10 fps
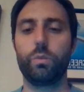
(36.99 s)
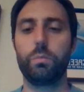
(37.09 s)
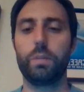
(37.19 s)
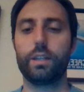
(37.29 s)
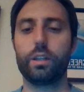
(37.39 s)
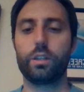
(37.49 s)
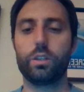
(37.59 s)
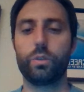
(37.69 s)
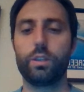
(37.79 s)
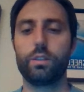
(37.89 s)
We make a lot of
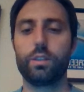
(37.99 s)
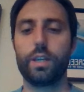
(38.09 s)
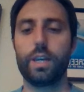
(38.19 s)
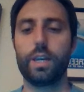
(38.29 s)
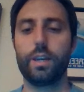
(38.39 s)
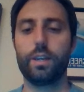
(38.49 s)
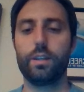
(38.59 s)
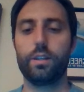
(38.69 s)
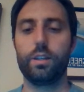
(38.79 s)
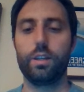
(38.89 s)
tokens, and